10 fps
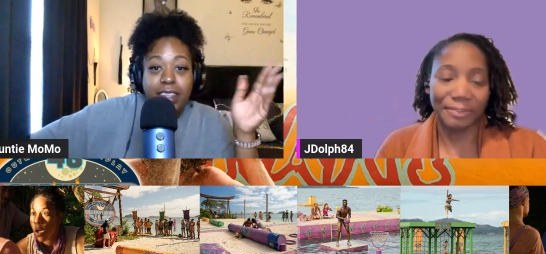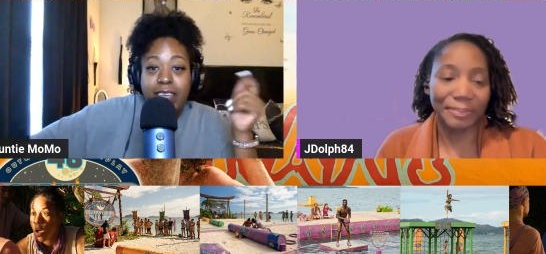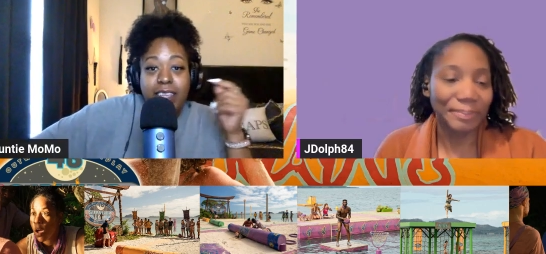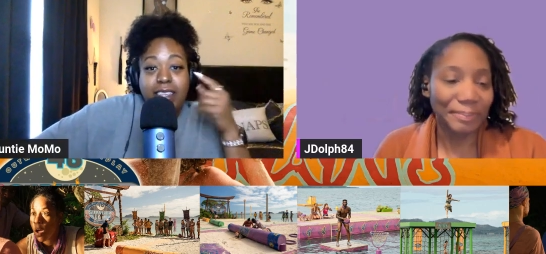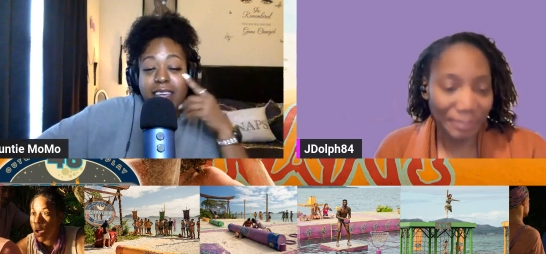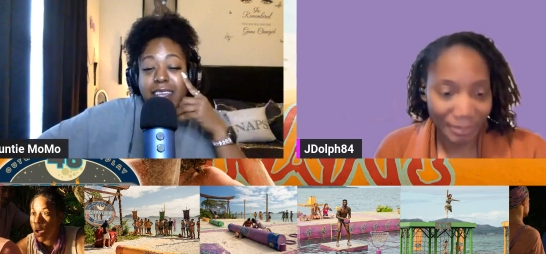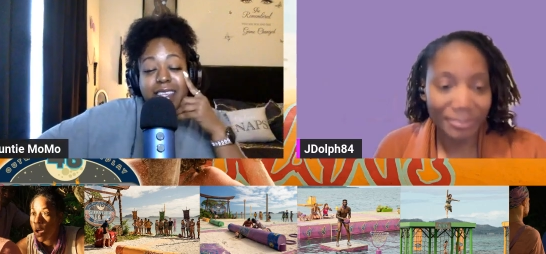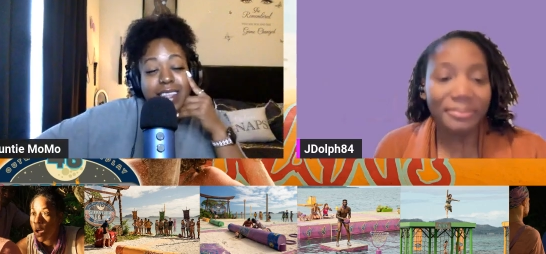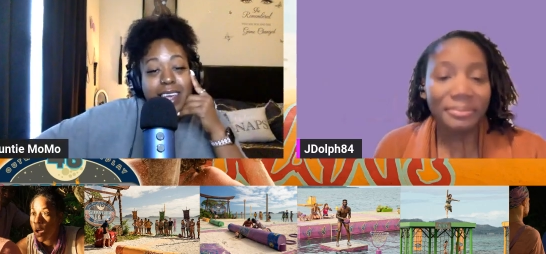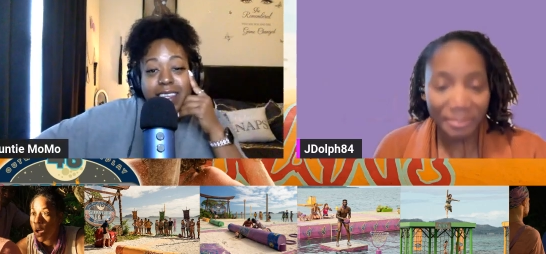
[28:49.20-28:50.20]
Speaker 1: That's that's
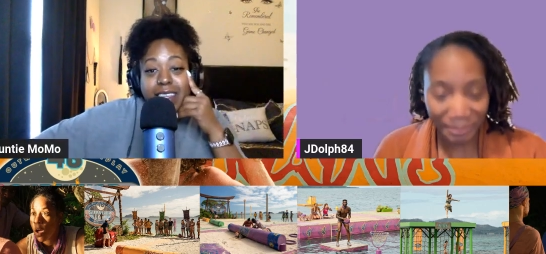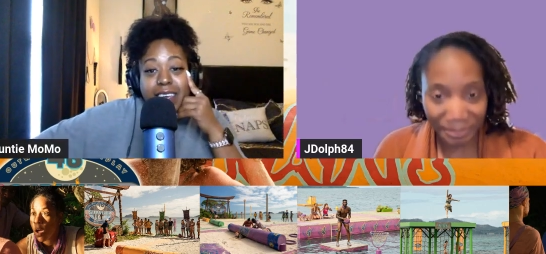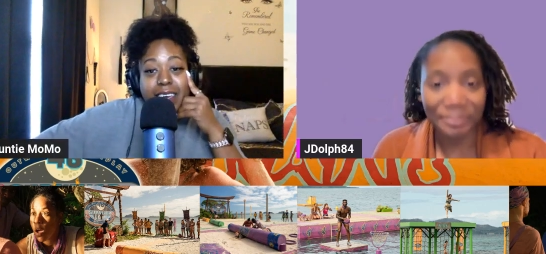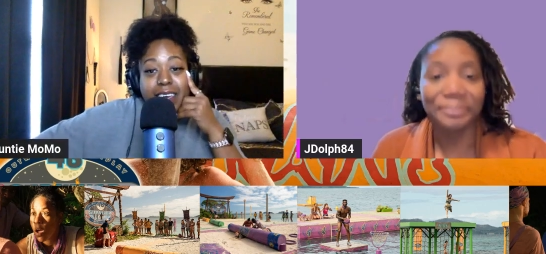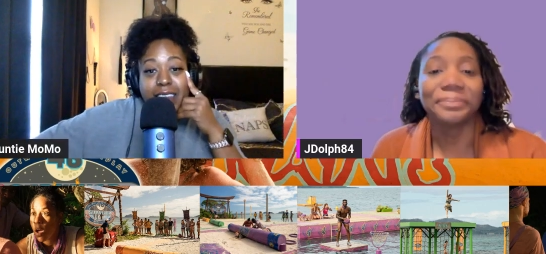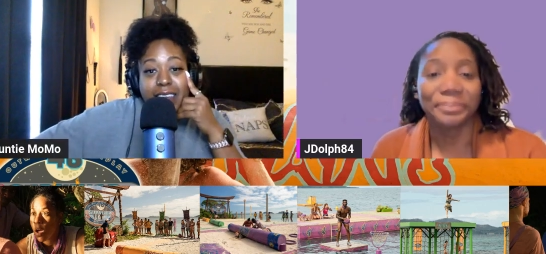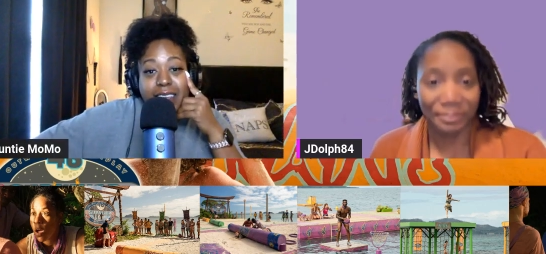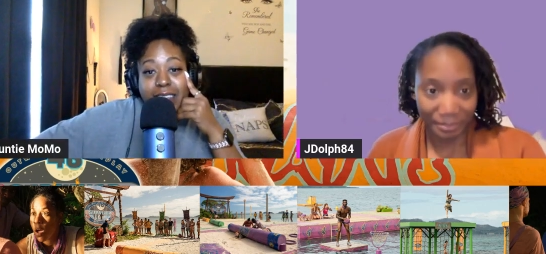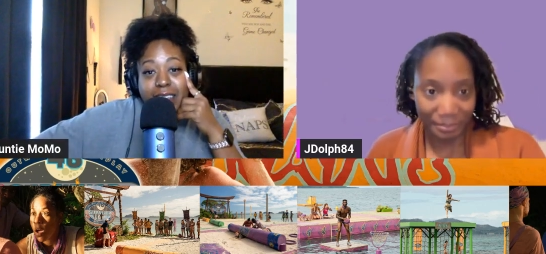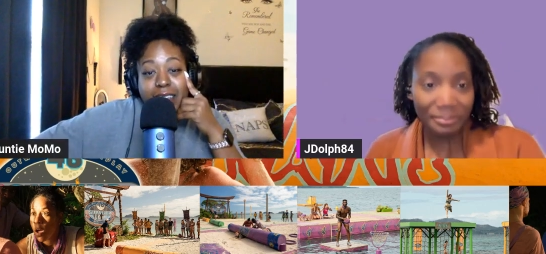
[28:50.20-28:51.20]
that's it.
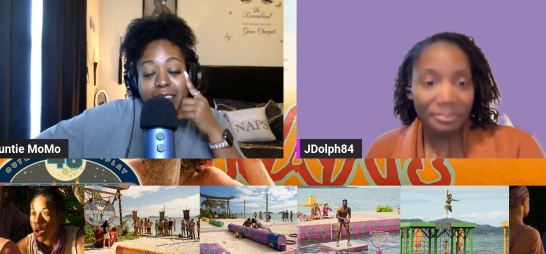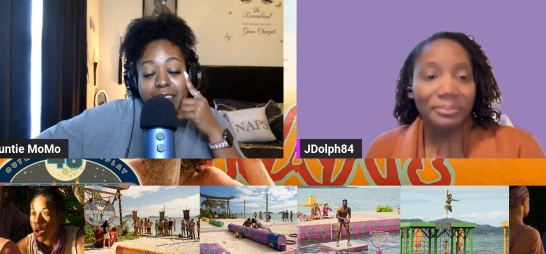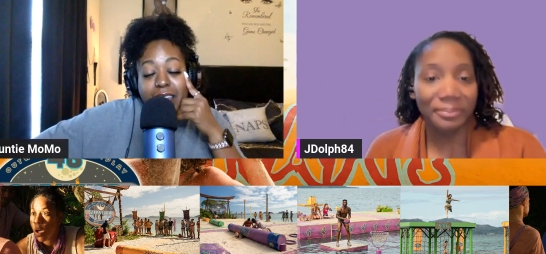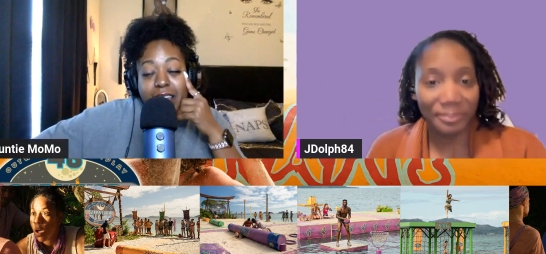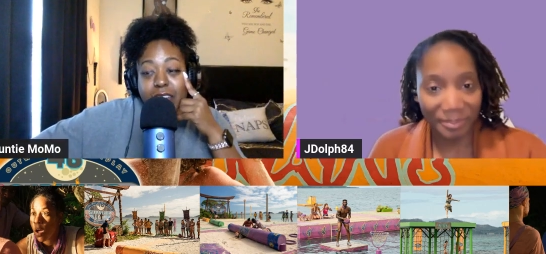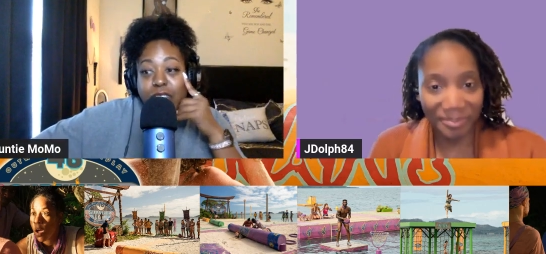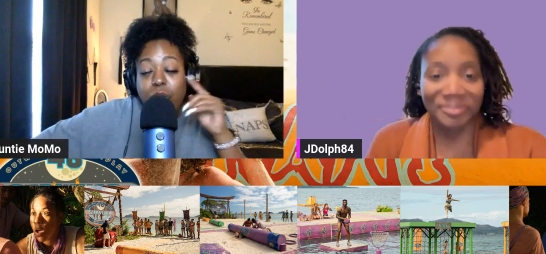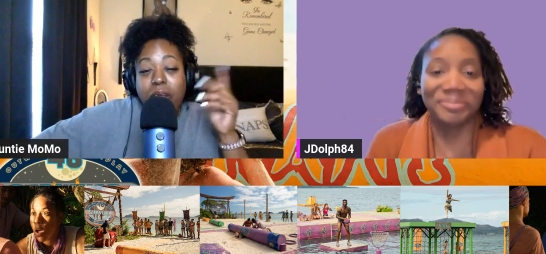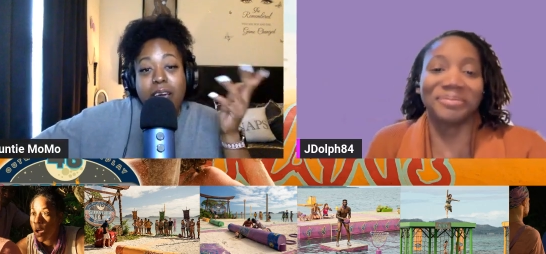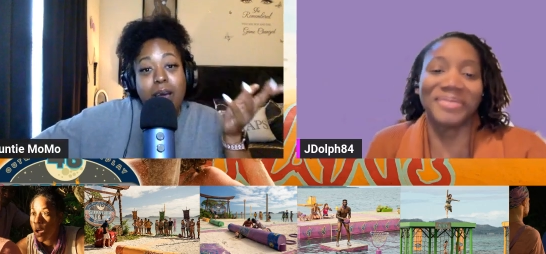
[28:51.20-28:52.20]
That's it.
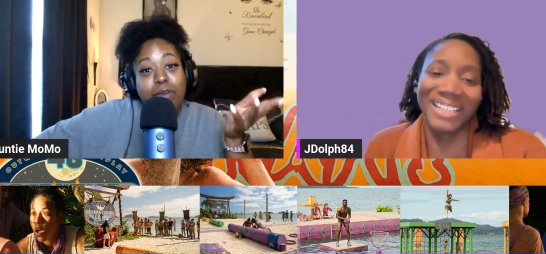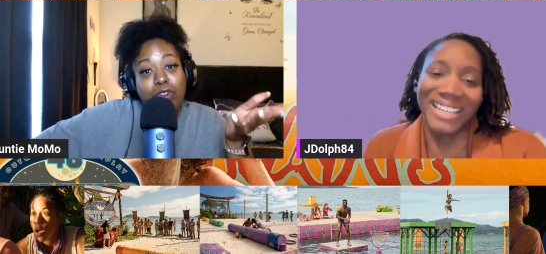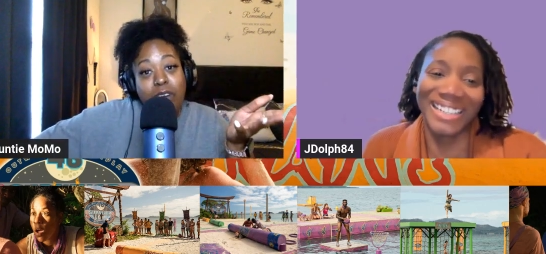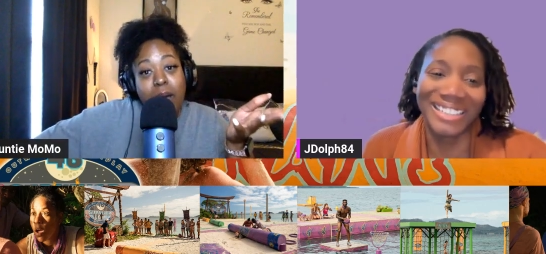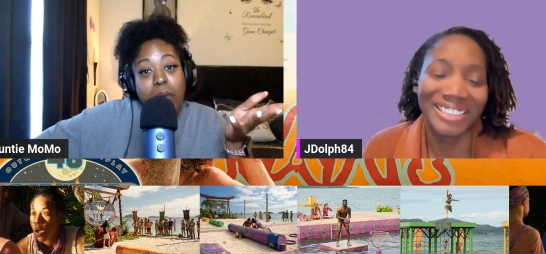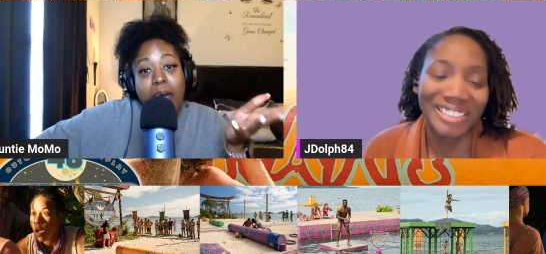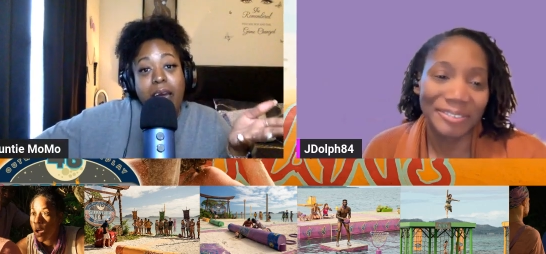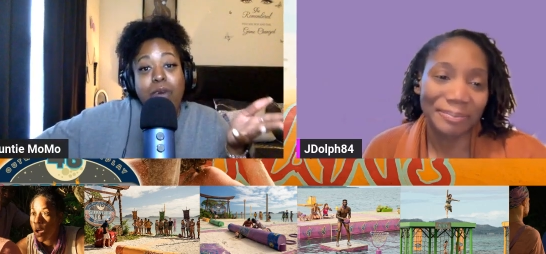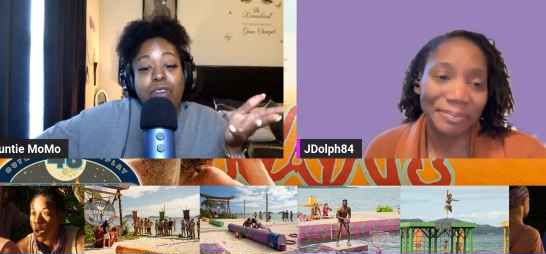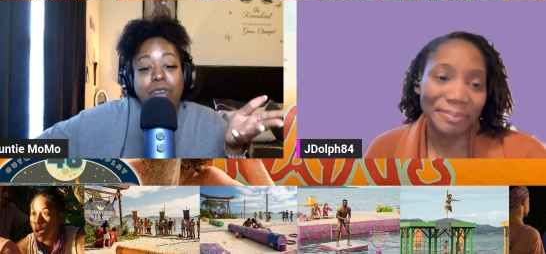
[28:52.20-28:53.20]
So when it comes to tribal
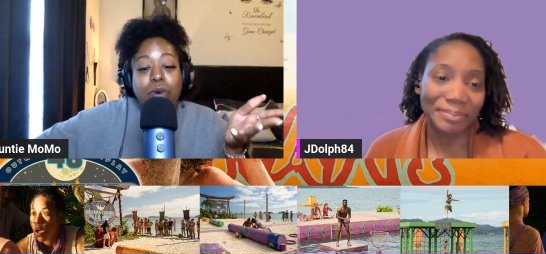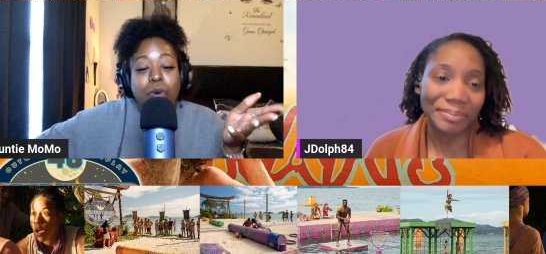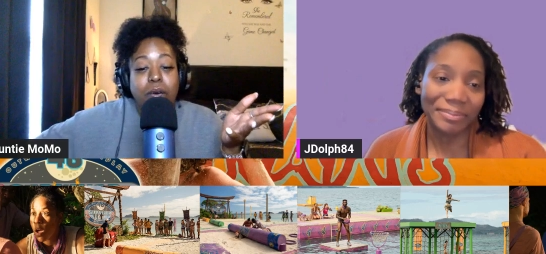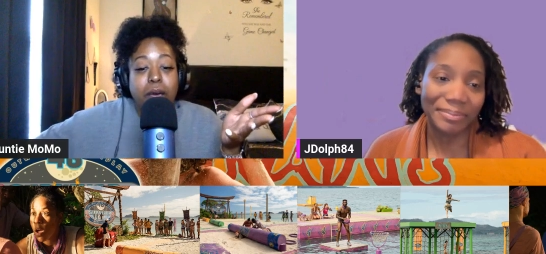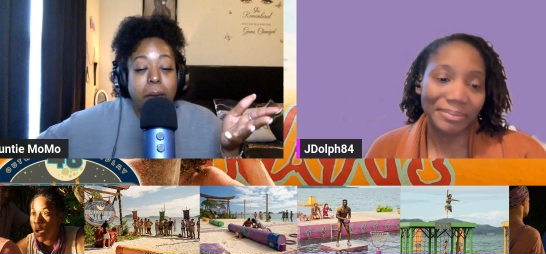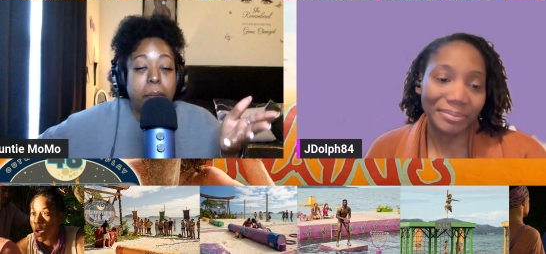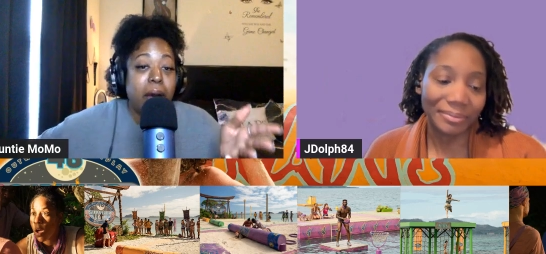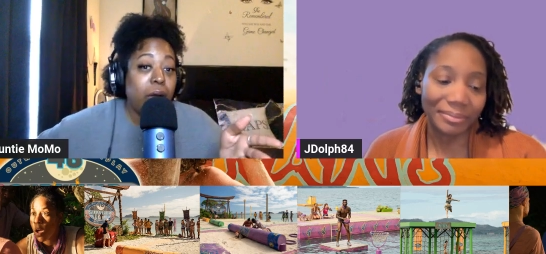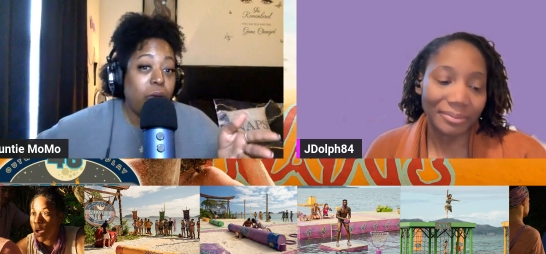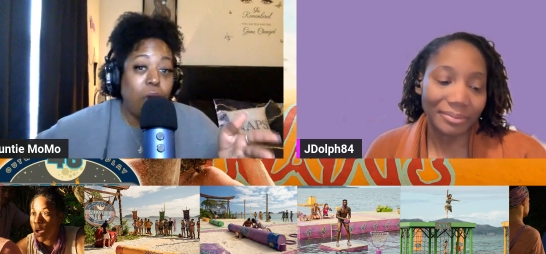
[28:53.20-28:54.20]
council,
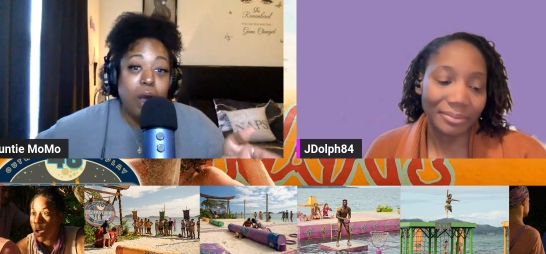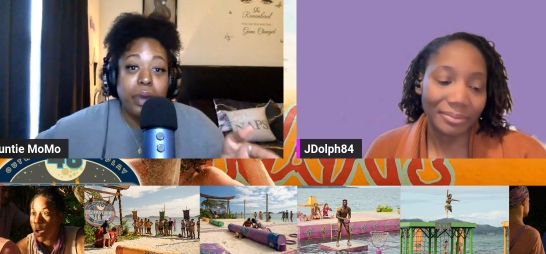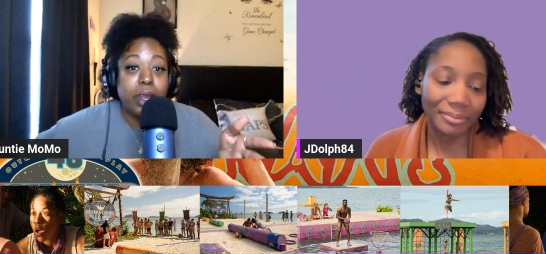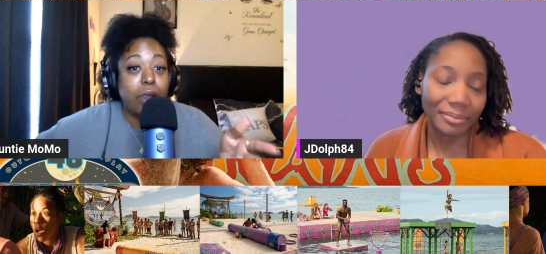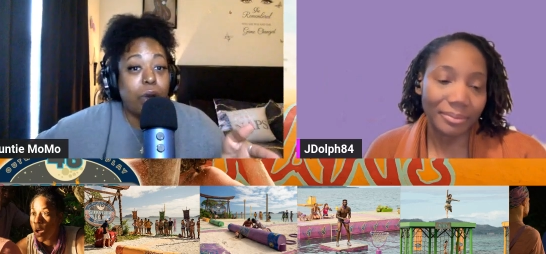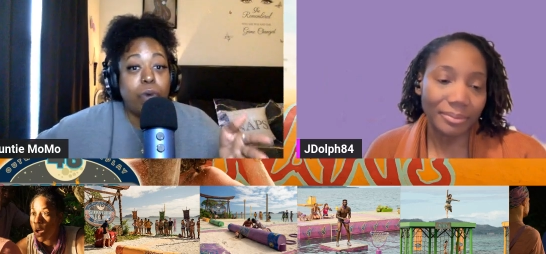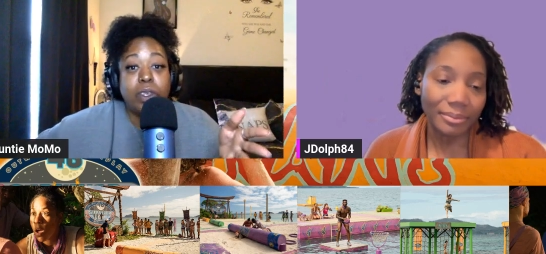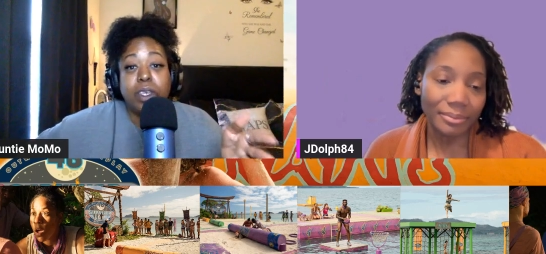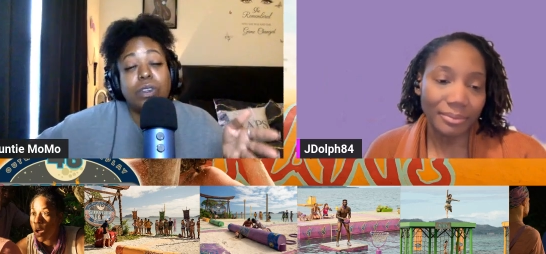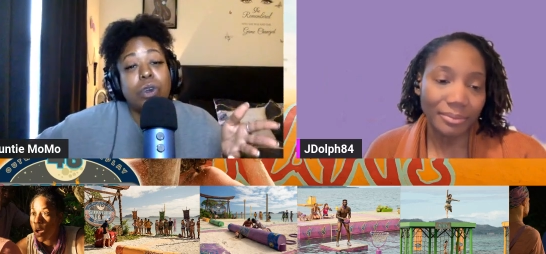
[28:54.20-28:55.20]
Bhanu already
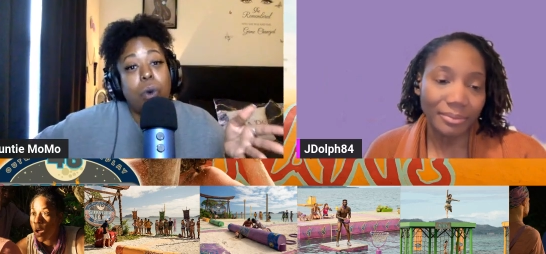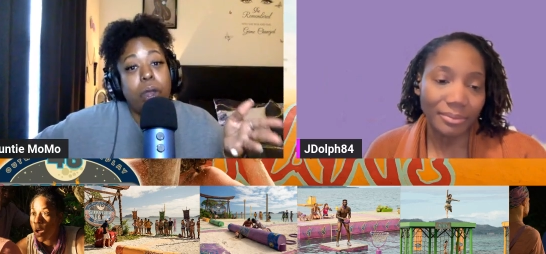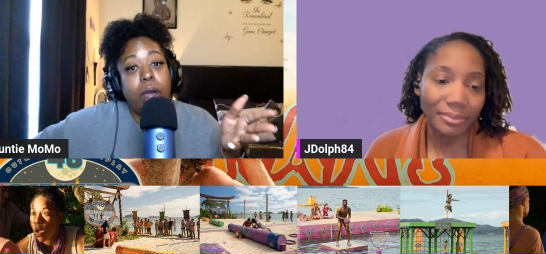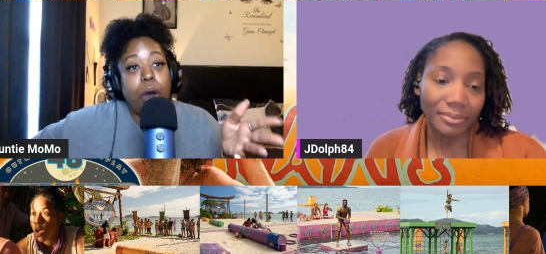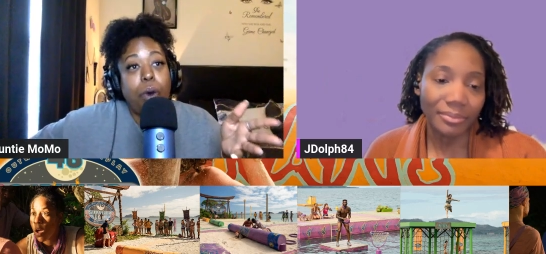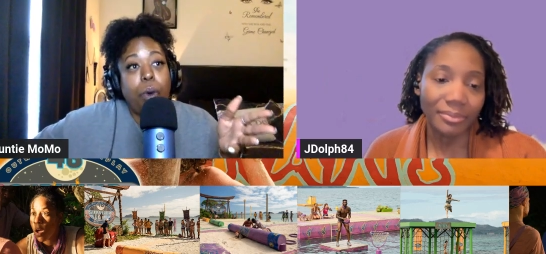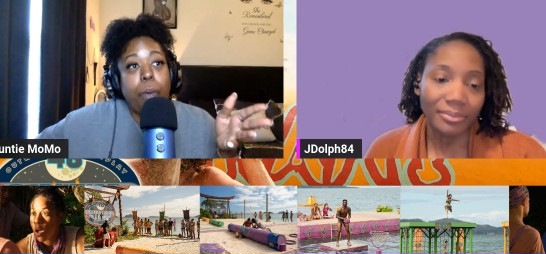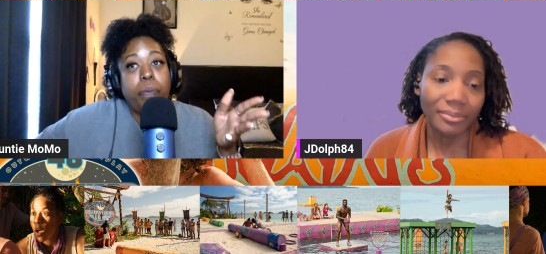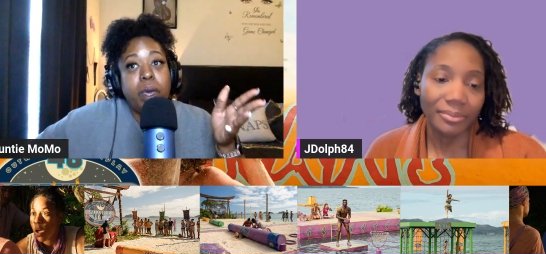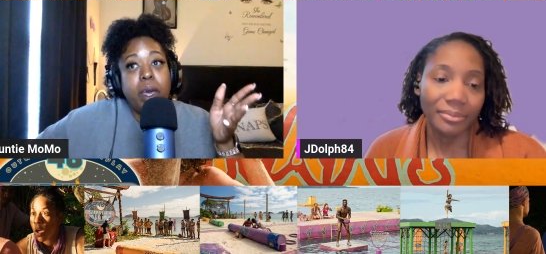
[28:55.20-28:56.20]
knows he's going home.